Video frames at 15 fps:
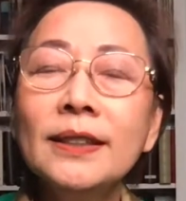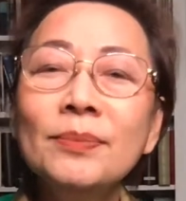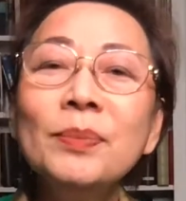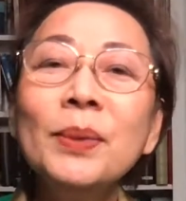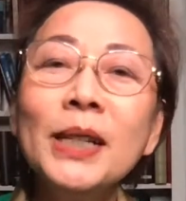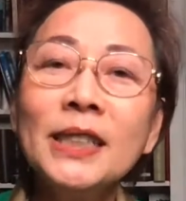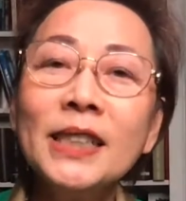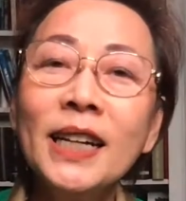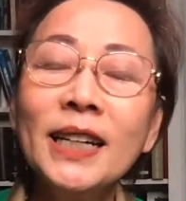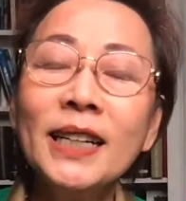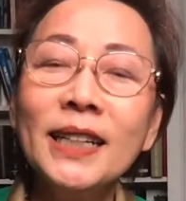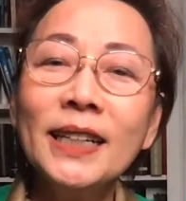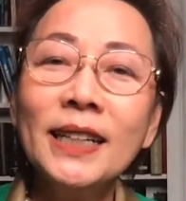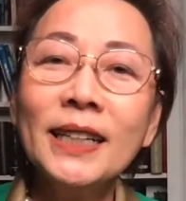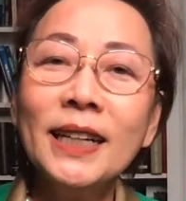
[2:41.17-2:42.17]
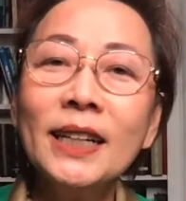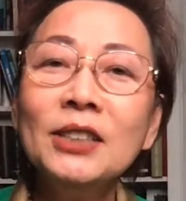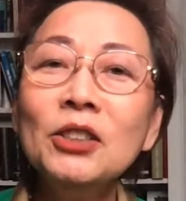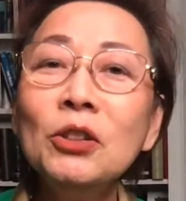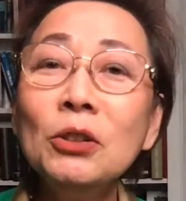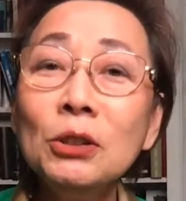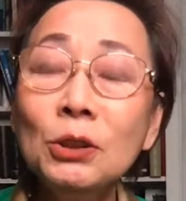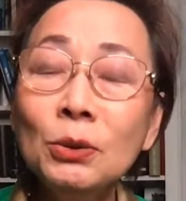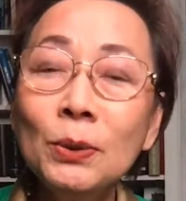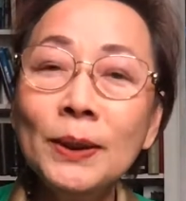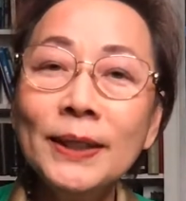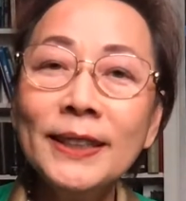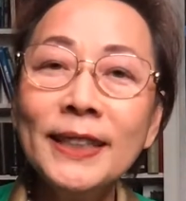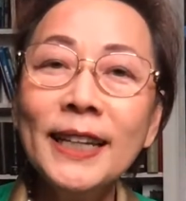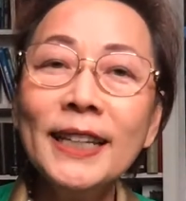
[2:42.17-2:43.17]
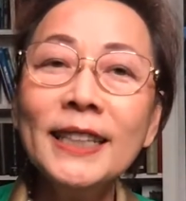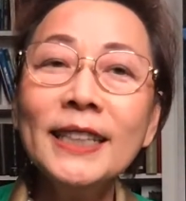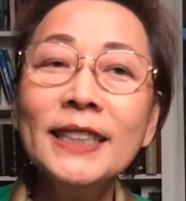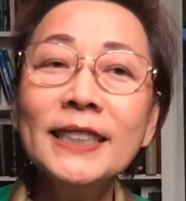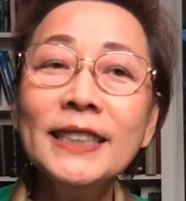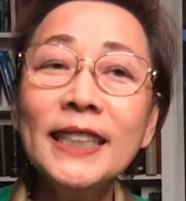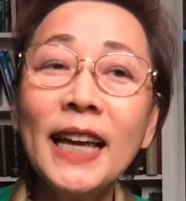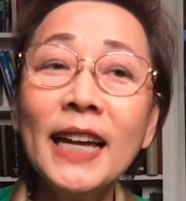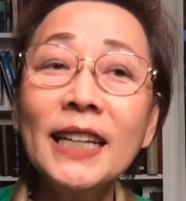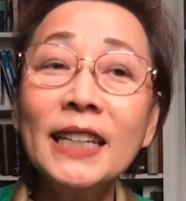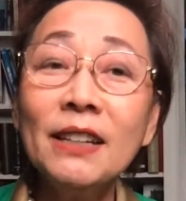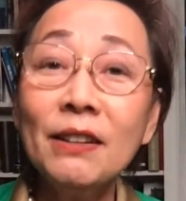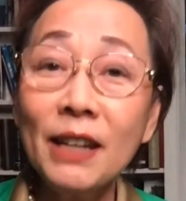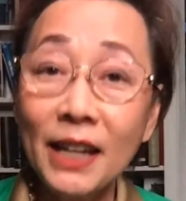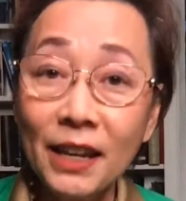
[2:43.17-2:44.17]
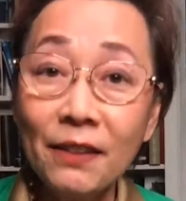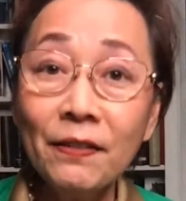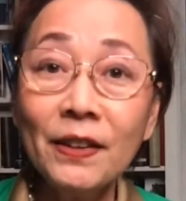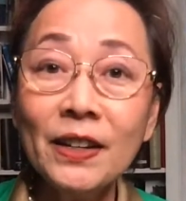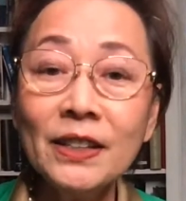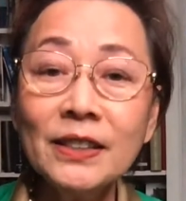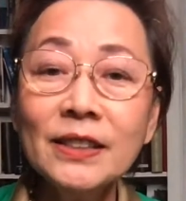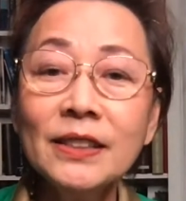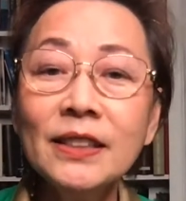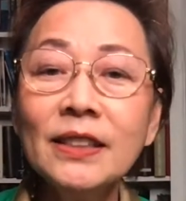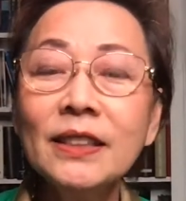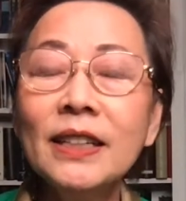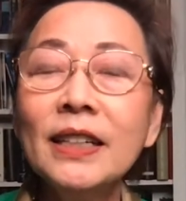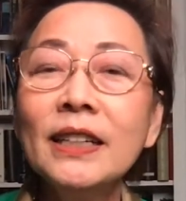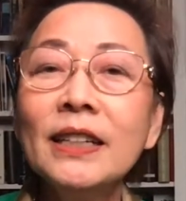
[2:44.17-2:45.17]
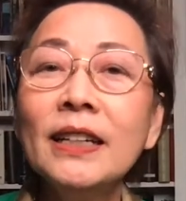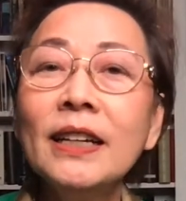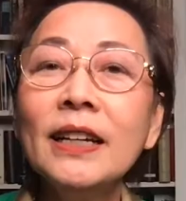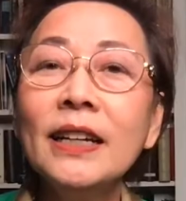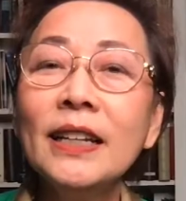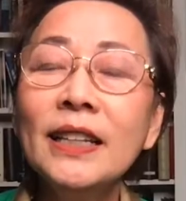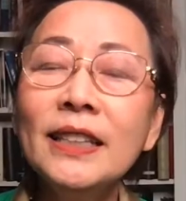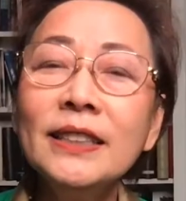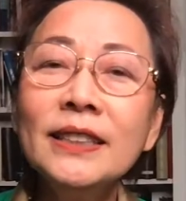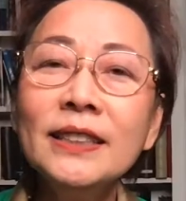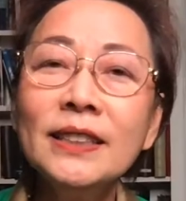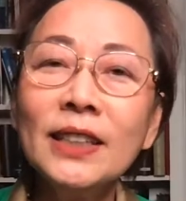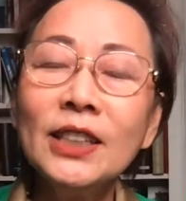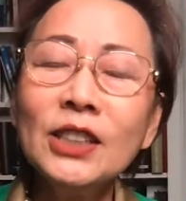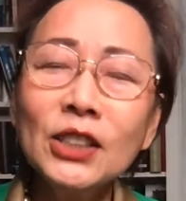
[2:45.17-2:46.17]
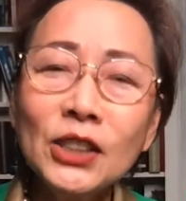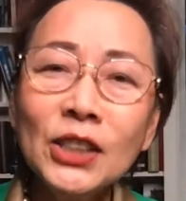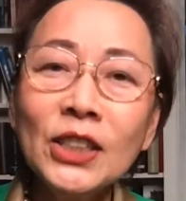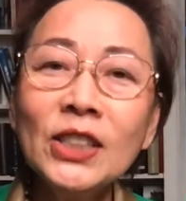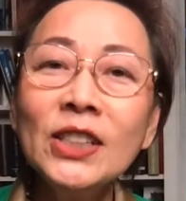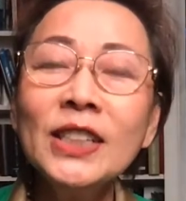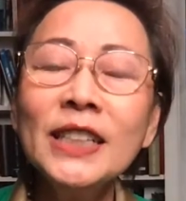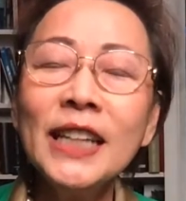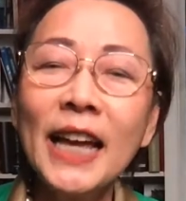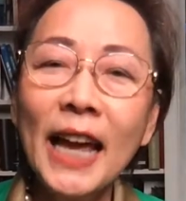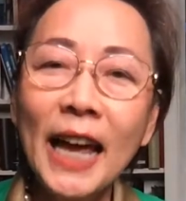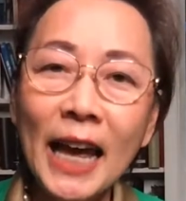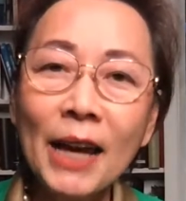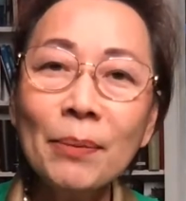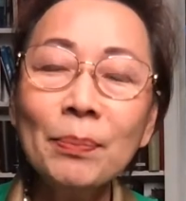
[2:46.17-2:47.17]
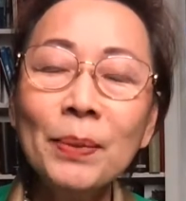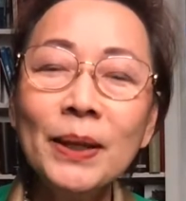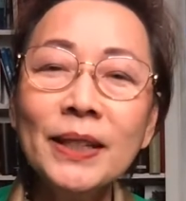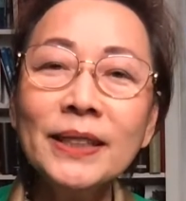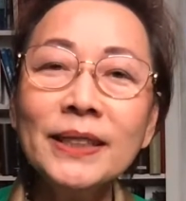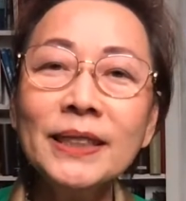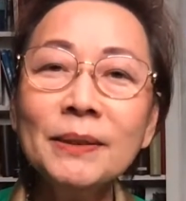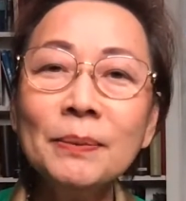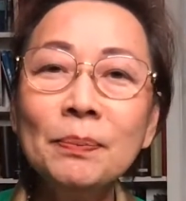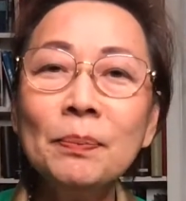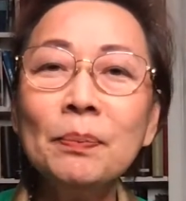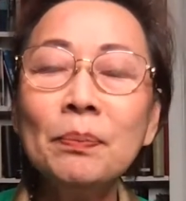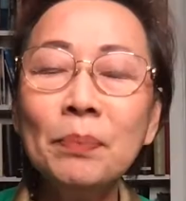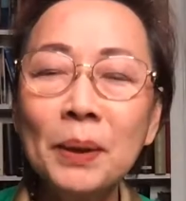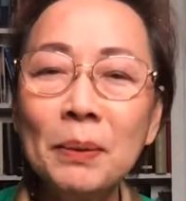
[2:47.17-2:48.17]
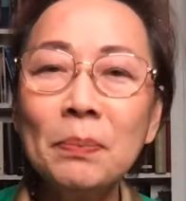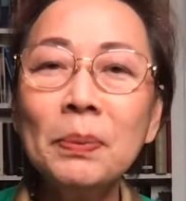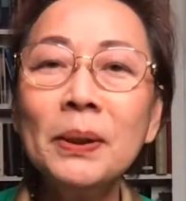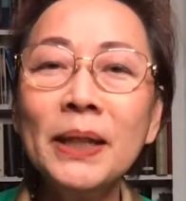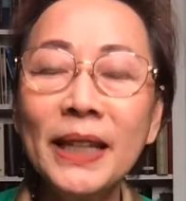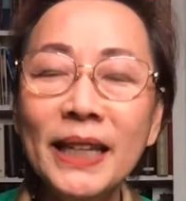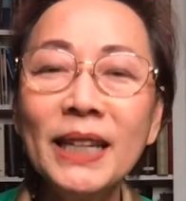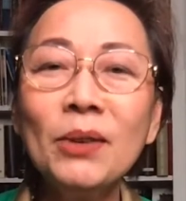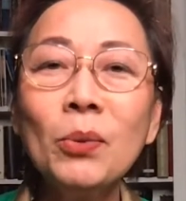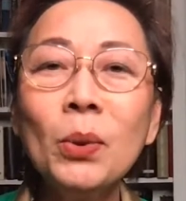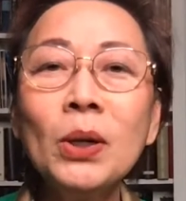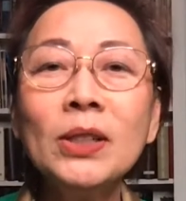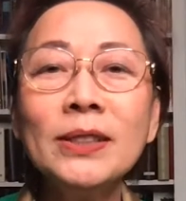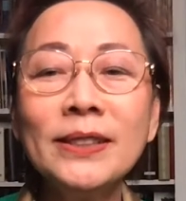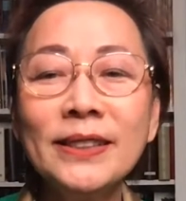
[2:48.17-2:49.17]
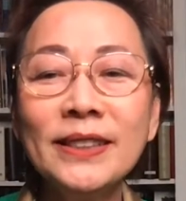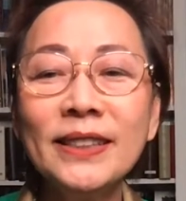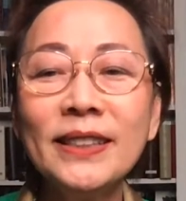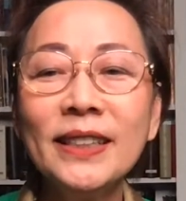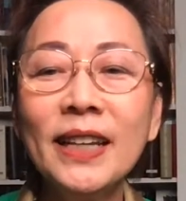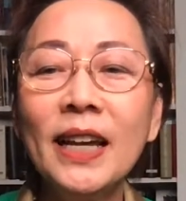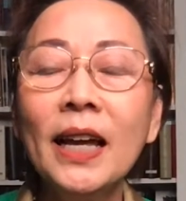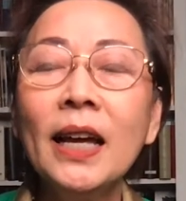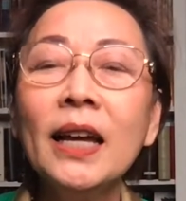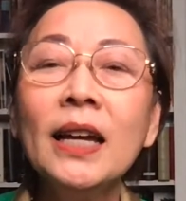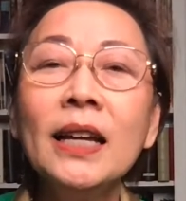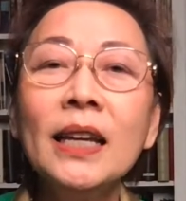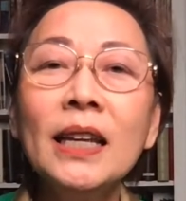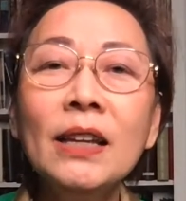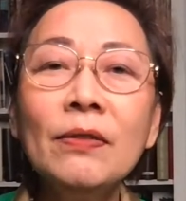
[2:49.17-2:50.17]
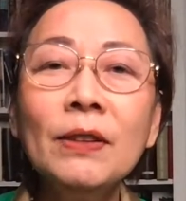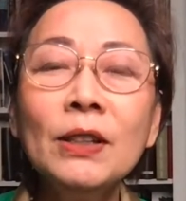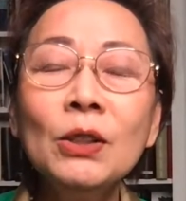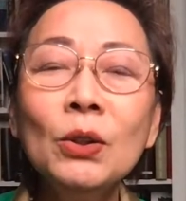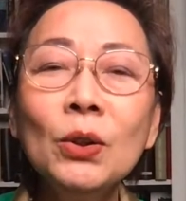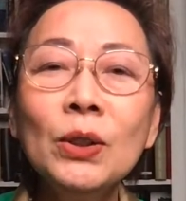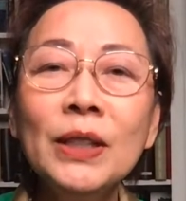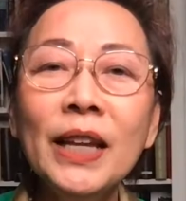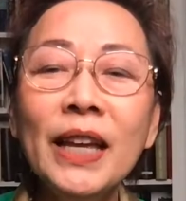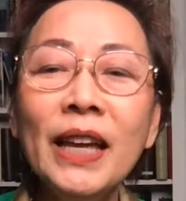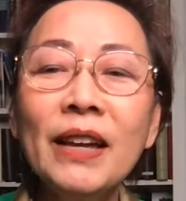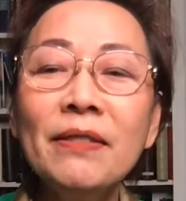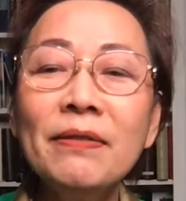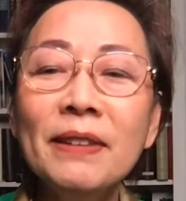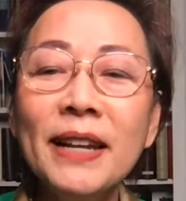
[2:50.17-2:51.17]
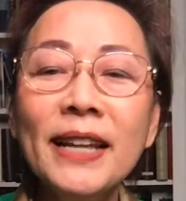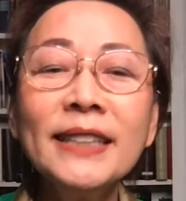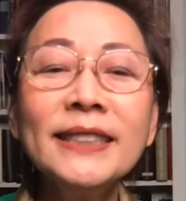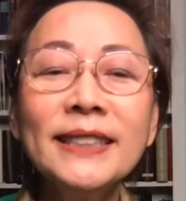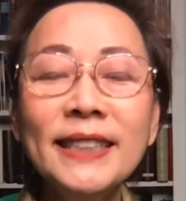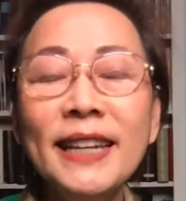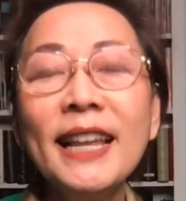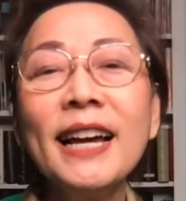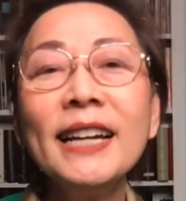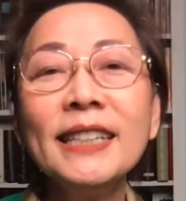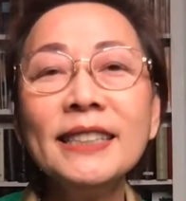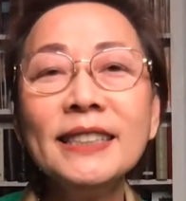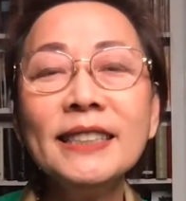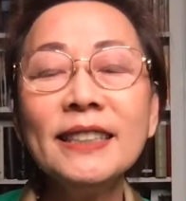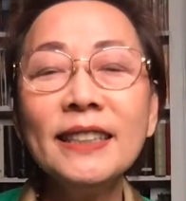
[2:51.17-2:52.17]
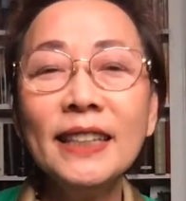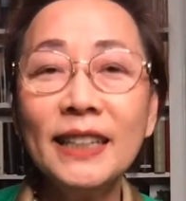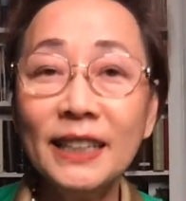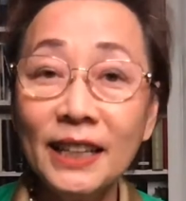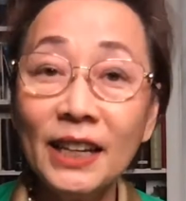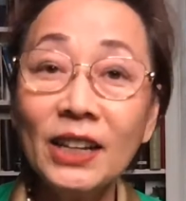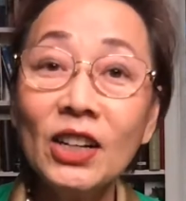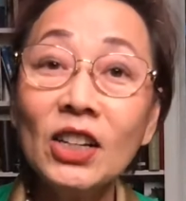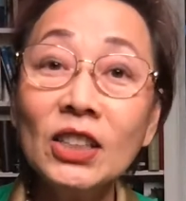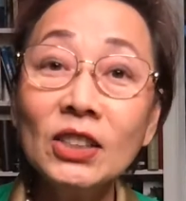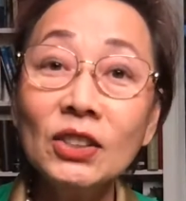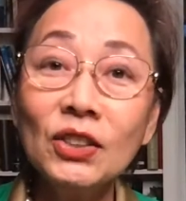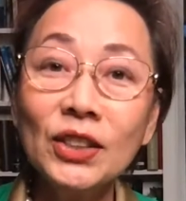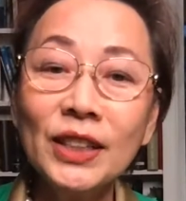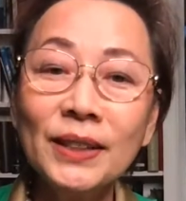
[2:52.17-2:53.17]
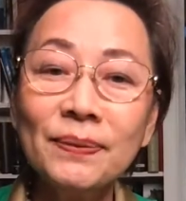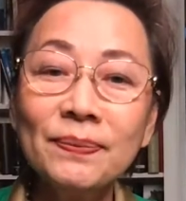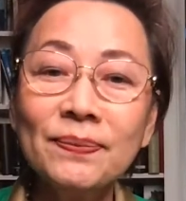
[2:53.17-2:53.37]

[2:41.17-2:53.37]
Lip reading: But unusual that the Scandinavian is considered the happiest people in the world, even though they have less light in their country.